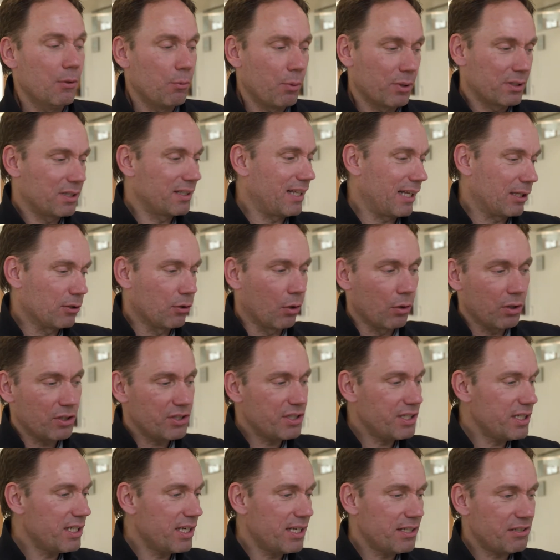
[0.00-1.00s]
What the
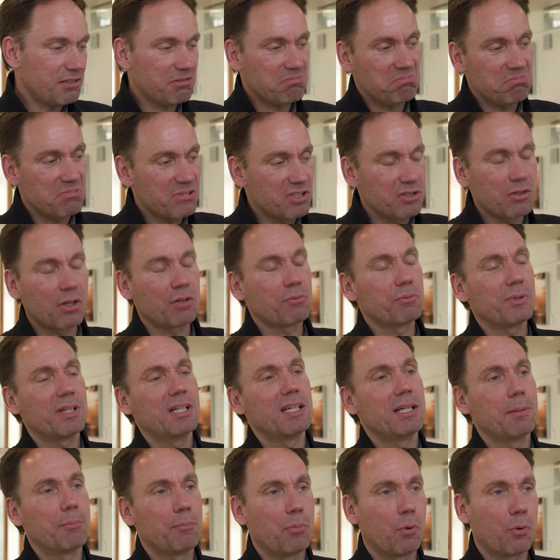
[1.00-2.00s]
technology is, it's not
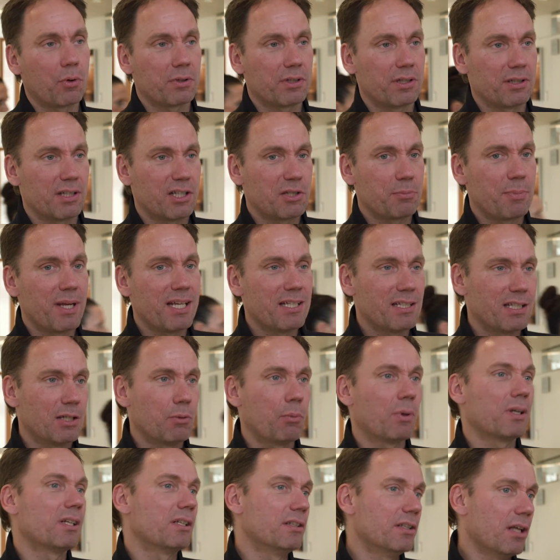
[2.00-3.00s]
really important. It's basically
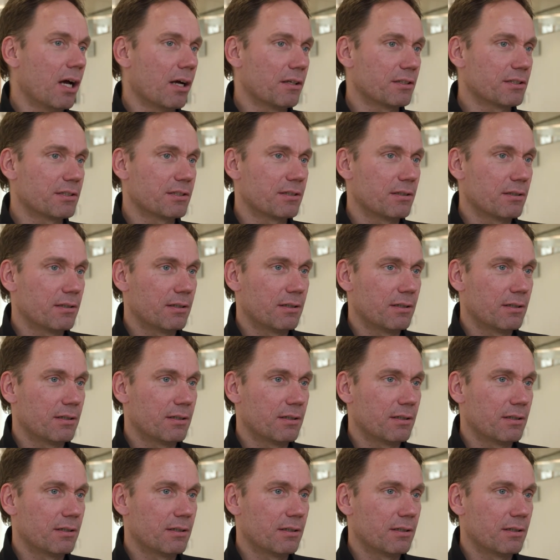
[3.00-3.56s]
what it does.